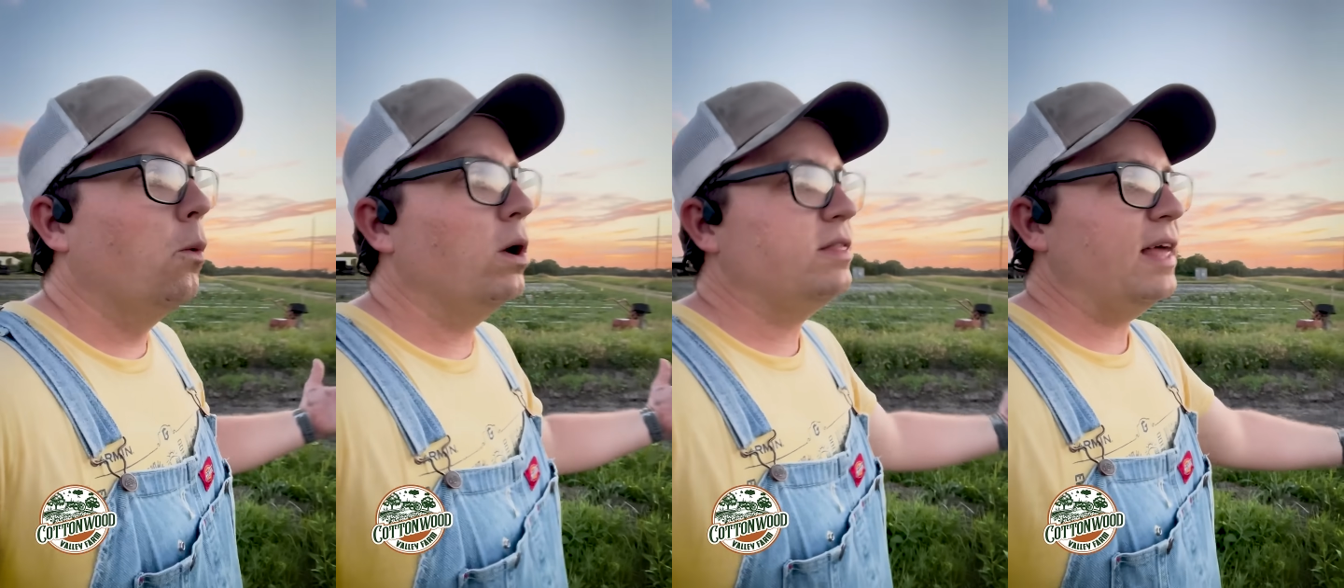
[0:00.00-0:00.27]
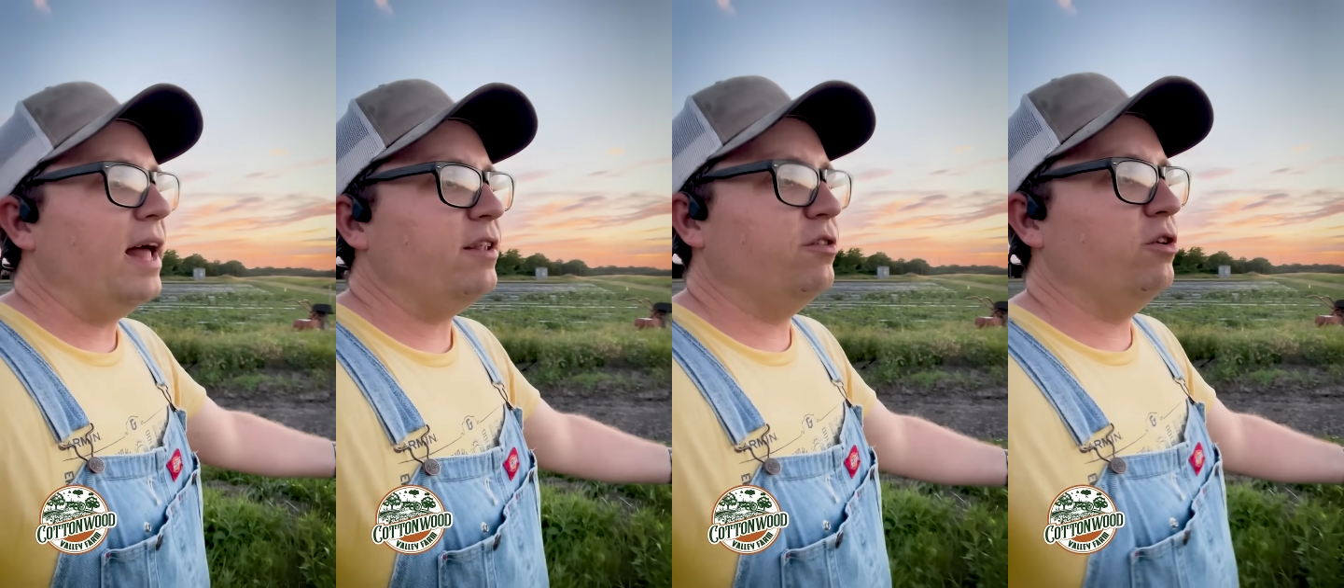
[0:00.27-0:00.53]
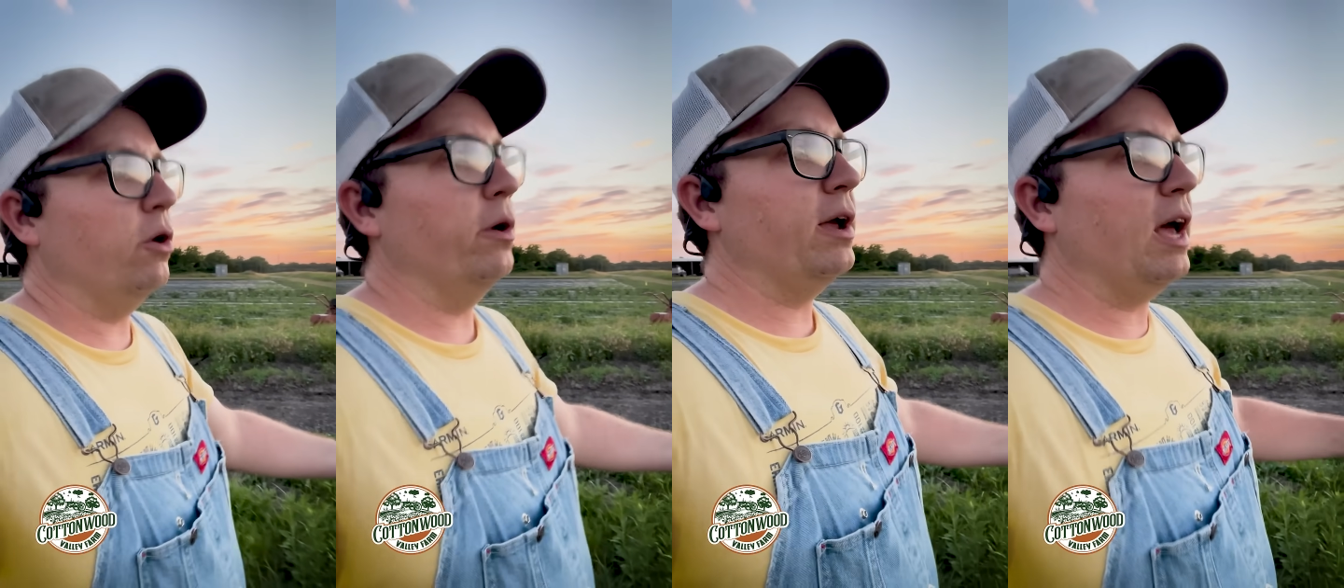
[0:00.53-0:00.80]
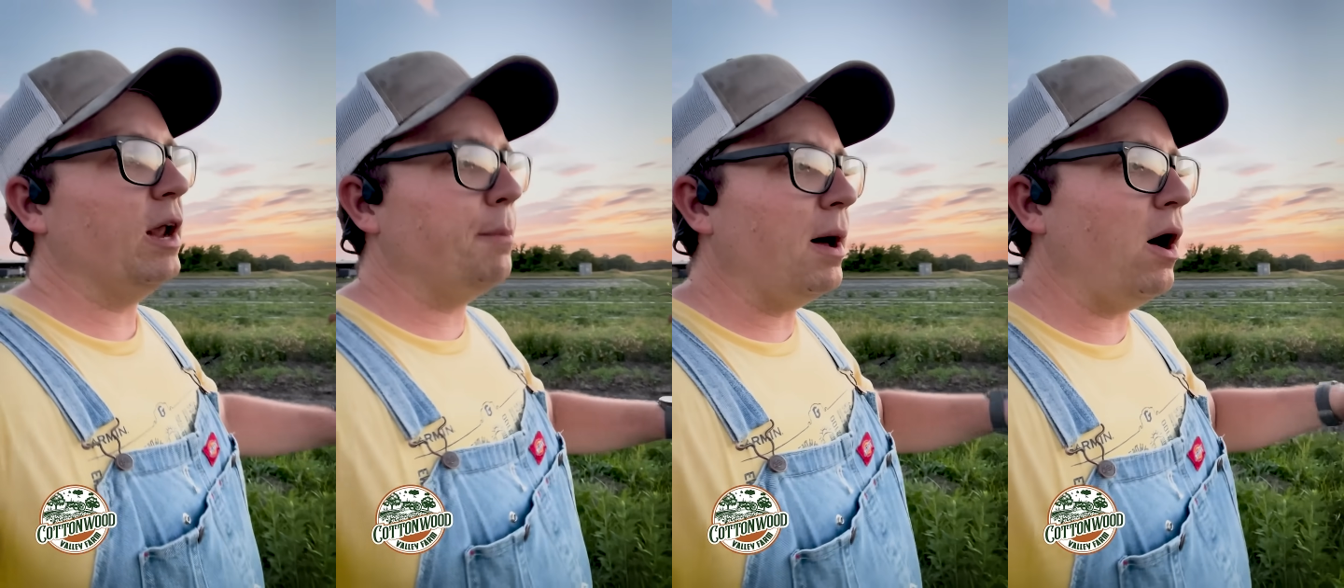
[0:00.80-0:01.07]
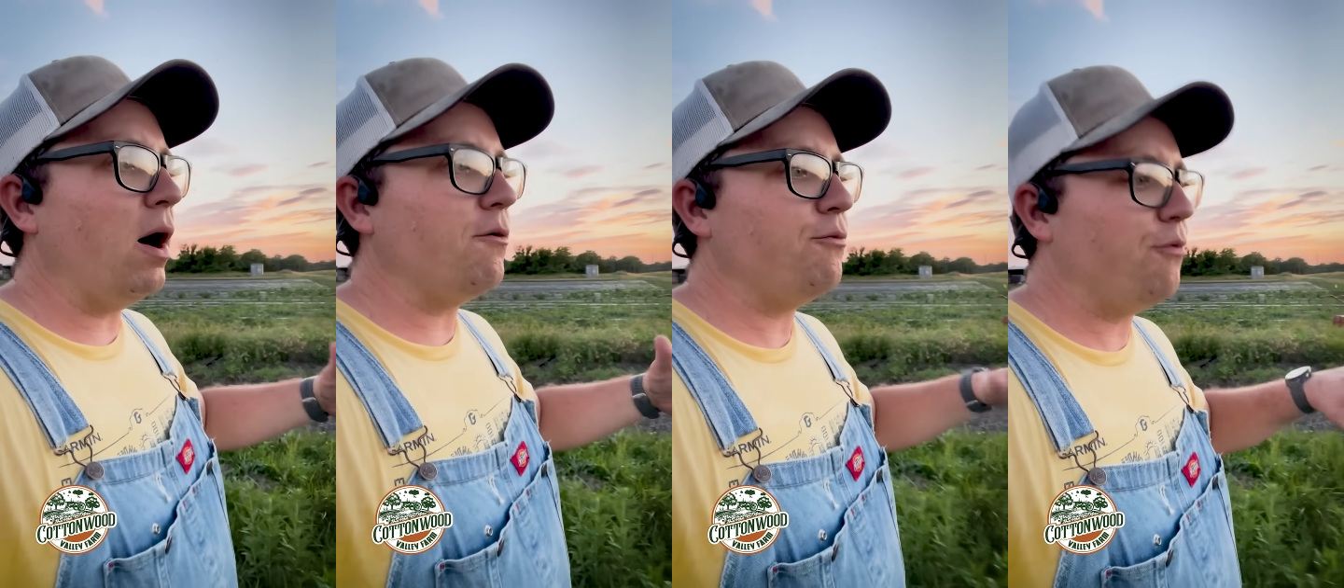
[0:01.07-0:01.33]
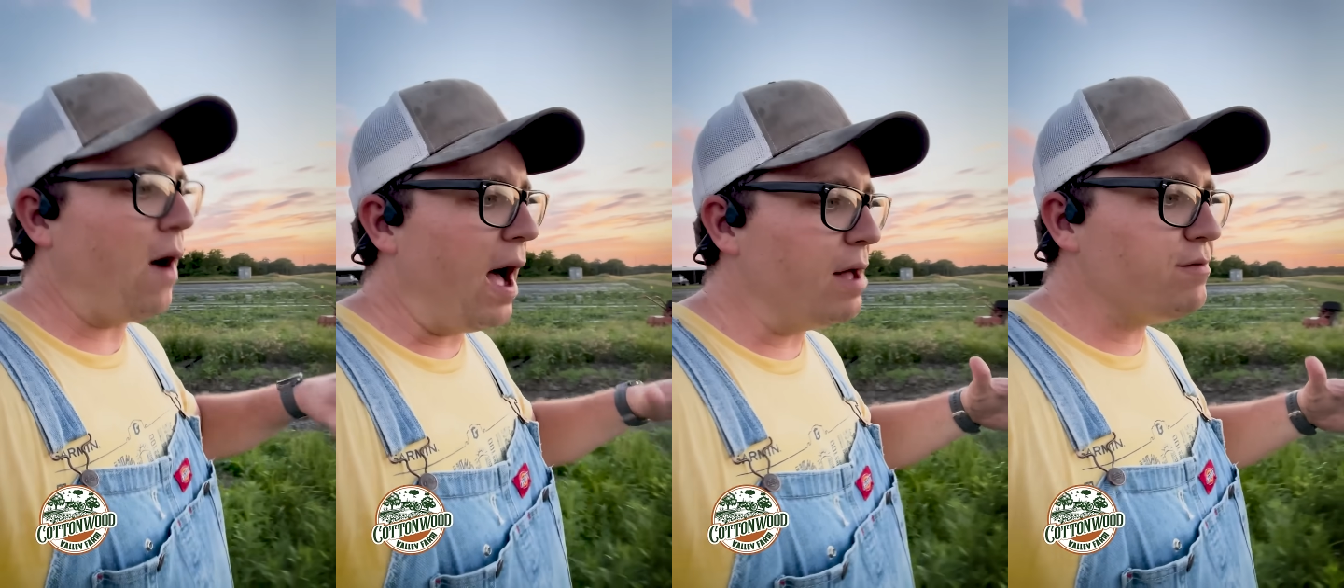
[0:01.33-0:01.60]
What that's doing at about
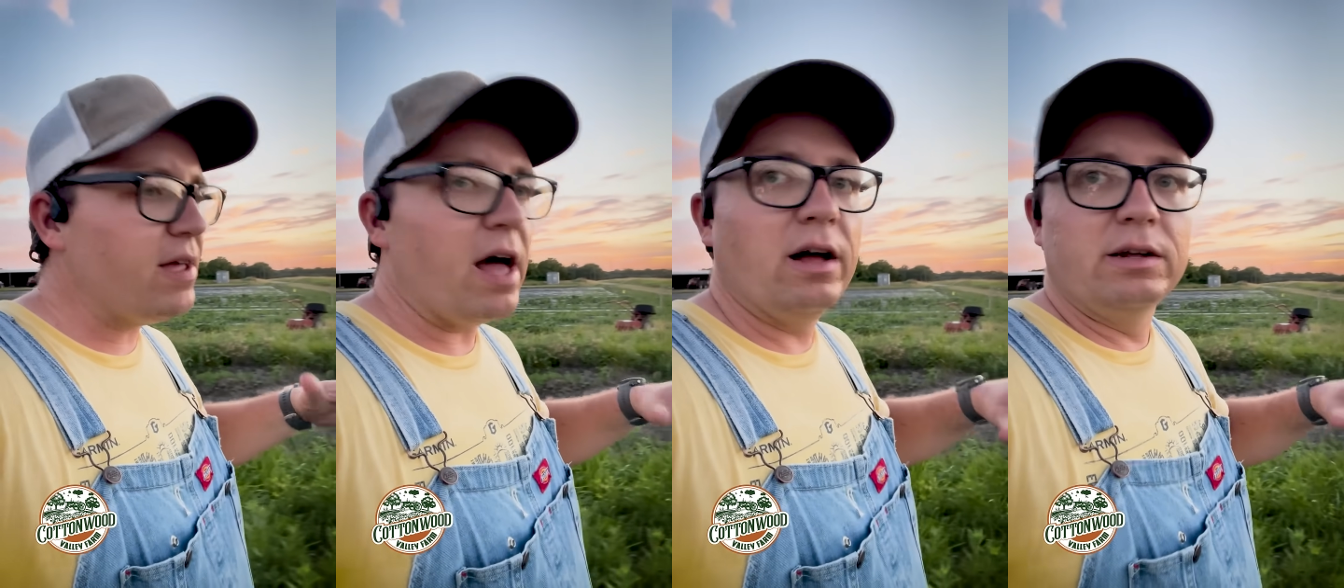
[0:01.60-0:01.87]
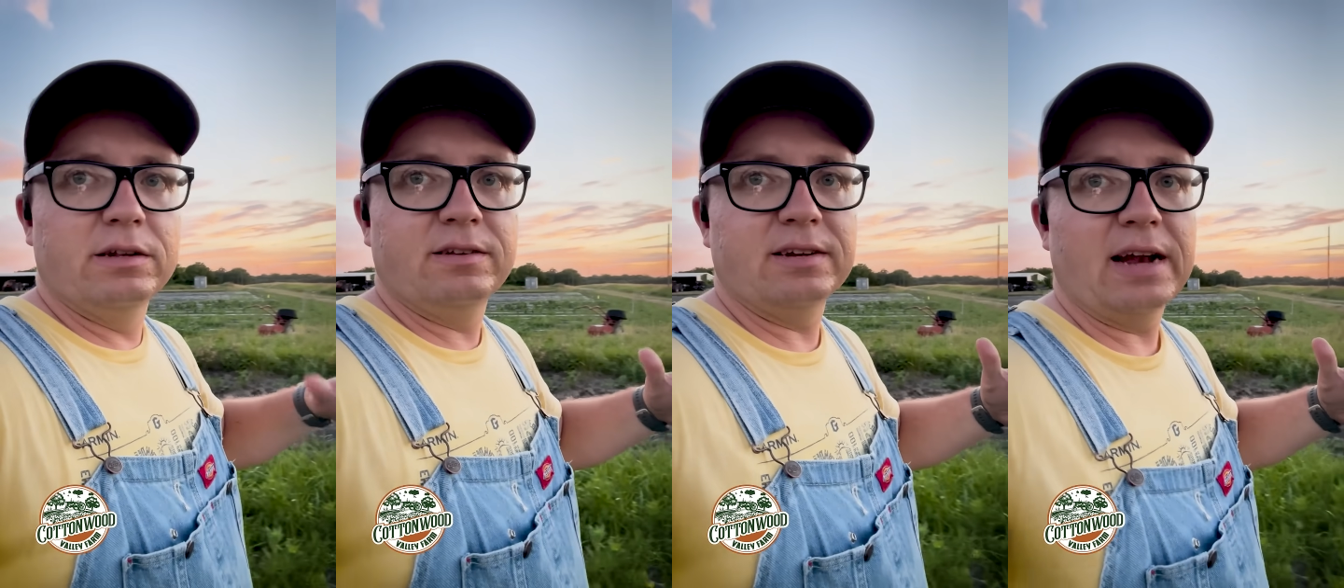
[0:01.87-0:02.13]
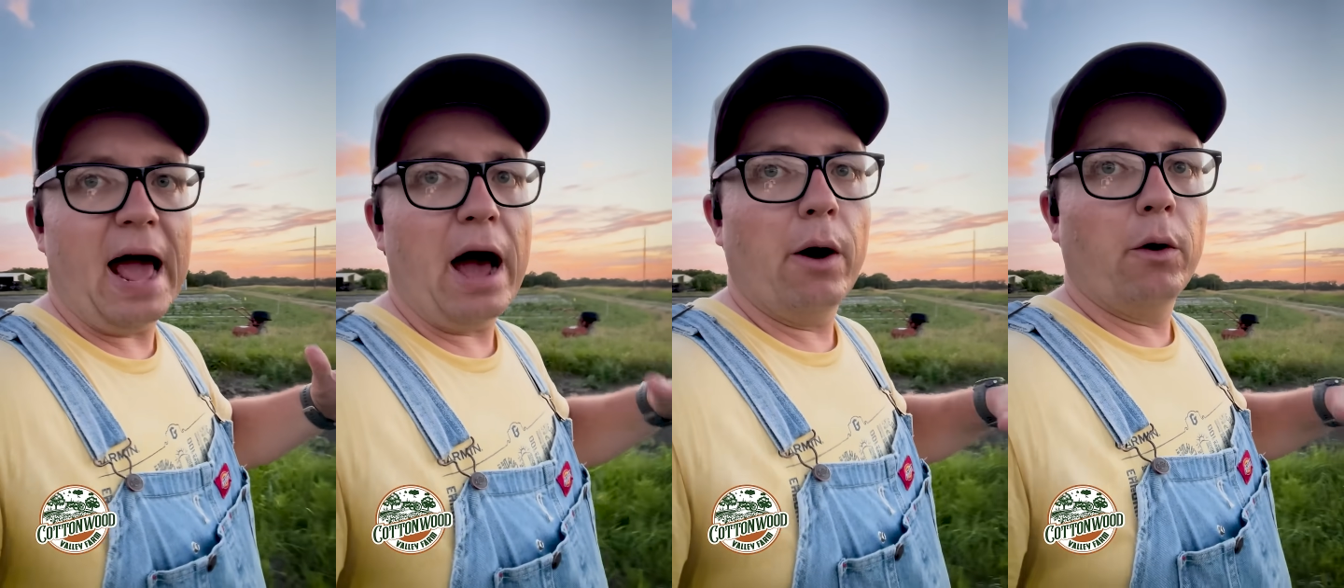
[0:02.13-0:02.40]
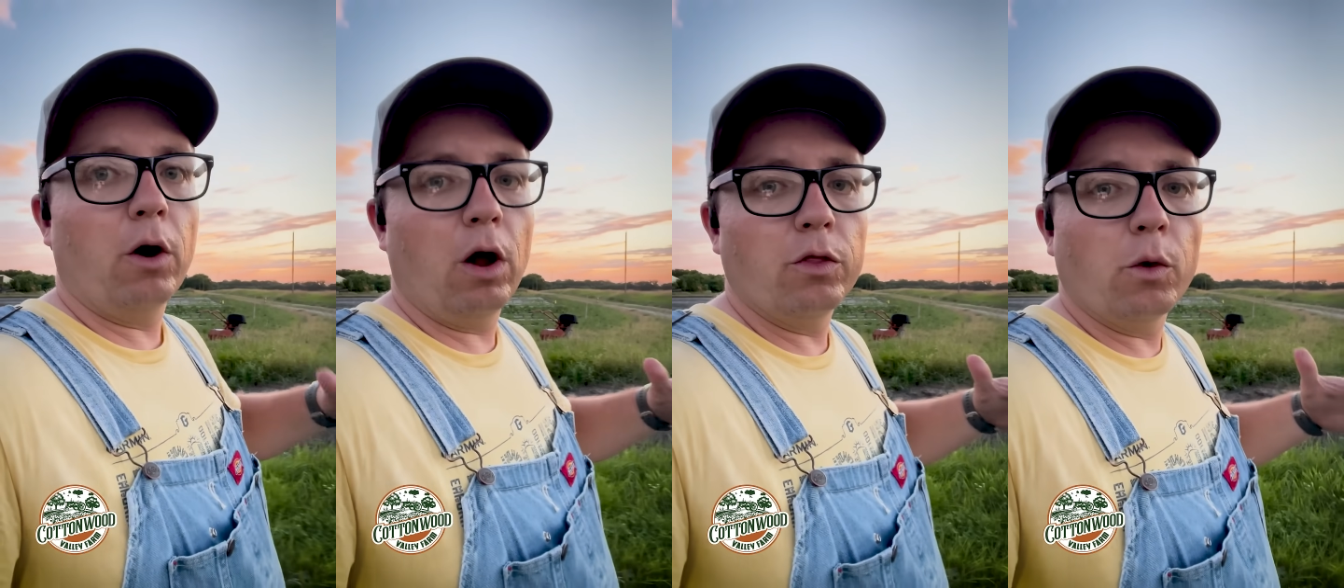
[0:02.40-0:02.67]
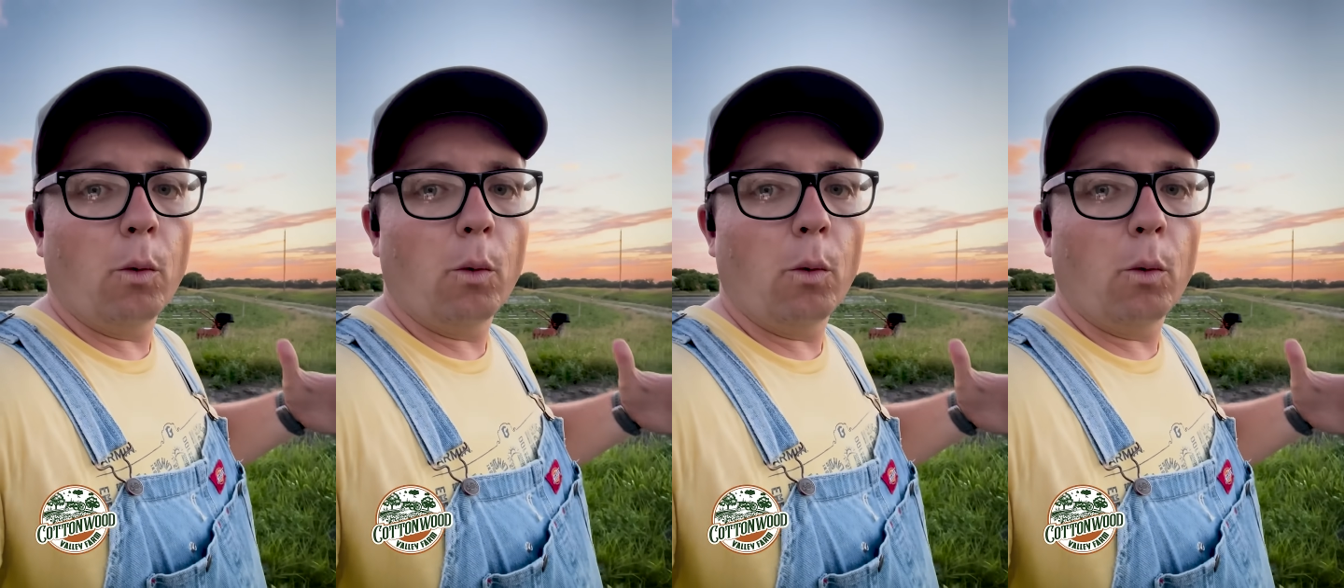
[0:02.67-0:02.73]
five gallons an hour on the